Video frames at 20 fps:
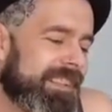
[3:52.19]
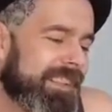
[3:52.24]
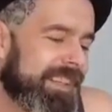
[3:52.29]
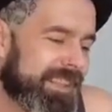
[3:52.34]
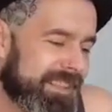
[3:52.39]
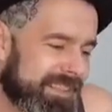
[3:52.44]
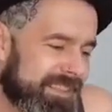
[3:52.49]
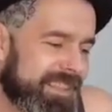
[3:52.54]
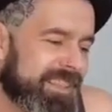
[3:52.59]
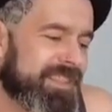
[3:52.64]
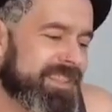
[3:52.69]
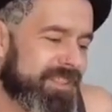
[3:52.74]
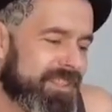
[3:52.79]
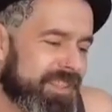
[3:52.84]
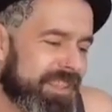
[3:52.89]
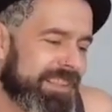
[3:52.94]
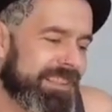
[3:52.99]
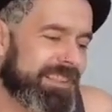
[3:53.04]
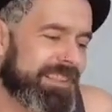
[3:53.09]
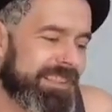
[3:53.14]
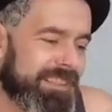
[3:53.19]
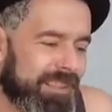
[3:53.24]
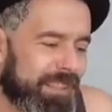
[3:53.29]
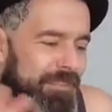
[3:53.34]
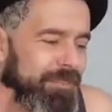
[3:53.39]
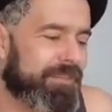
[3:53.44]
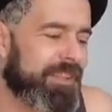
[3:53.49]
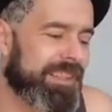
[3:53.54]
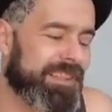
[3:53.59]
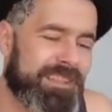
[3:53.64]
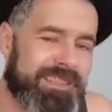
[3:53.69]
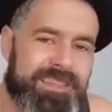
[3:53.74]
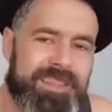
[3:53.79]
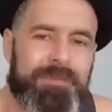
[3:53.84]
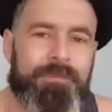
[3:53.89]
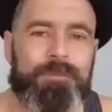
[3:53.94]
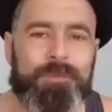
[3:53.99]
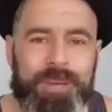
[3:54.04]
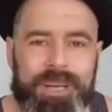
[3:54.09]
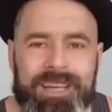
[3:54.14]
I did think, if things
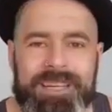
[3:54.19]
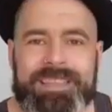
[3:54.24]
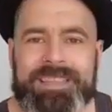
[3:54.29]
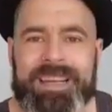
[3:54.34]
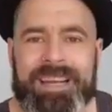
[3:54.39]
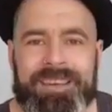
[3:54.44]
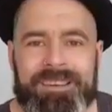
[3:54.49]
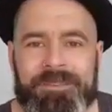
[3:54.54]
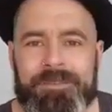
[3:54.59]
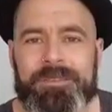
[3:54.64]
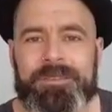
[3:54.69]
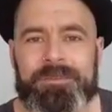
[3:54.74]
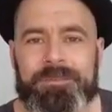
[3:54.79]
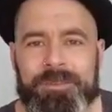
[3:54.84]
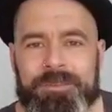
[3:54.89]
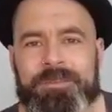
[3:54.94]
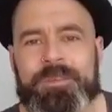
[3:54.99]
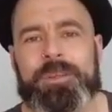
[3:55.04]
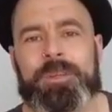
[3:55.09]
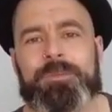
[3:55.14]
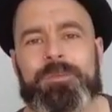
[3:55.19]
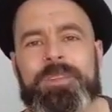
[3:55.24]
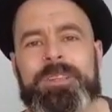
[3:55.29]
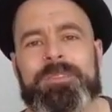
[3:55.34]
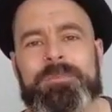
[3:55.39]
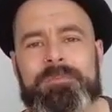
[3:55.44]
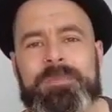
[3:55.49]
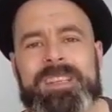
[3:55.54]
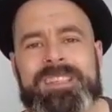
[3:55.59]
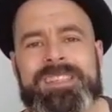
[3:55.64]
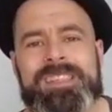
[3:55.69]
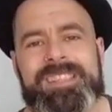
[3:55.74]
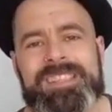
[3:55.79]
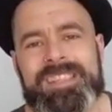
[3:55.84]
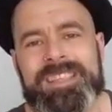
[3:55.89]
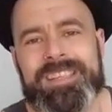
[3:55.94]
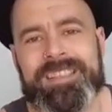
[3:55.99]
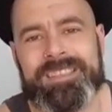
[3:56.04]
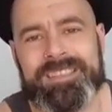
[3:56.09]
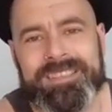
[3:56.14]
didn't work out with current Mrs.
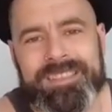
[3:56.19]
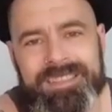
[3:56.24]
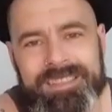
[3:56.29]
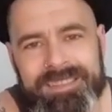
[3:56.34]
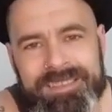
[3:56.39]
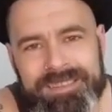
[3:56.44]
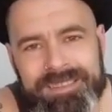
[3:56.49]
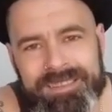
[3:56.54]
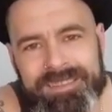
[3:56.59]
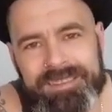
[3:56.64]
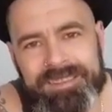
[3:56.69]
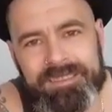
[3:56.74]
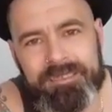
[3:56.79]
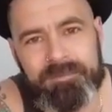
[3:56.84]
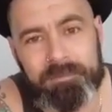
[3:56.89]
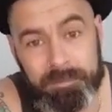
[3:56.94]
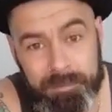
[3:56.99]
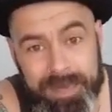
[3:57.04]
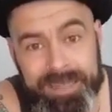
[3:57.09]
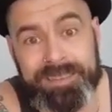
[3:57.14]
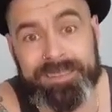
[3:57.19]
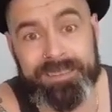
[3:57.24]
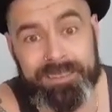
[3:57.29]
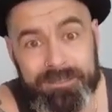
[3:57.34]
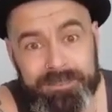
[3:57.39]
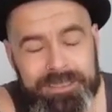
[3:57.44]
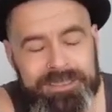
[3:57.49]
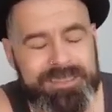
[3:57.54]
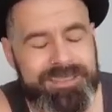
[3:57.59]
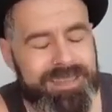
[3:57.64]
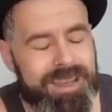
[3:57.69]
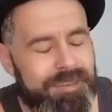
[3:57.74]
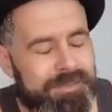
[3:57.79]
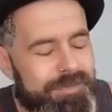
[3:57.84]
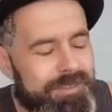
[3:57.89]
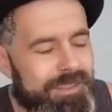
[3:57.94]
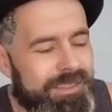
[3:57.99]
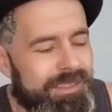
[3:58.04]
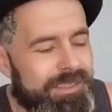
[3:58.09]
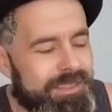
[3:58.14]
Egan,
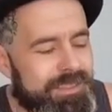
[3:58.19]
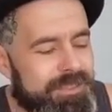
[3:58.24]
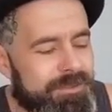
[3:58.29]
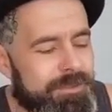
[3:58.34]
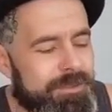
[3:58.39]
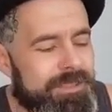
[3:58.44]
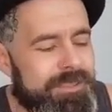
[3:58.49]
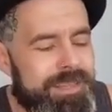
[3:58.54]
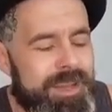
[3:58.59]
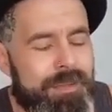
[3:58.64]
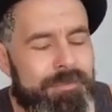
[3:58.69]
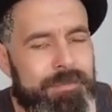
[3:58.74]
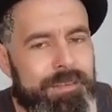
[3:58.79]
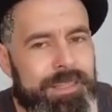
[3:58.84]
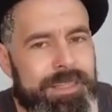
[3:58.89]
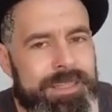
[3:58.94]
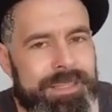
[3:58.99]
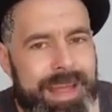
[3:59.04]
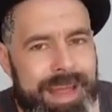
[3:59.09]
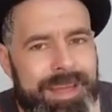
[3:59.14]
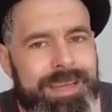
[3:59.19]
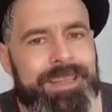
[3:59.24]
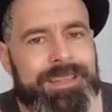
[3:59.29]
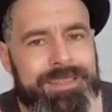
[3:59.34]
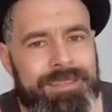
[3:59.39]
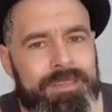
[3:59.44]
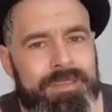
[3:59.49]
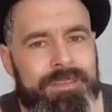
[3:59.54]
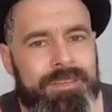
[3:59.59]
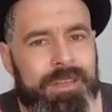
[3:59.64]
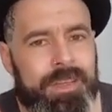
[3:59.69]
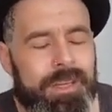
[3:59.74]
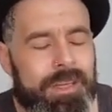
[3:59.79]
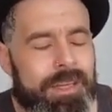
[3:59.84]
she was definitely next on the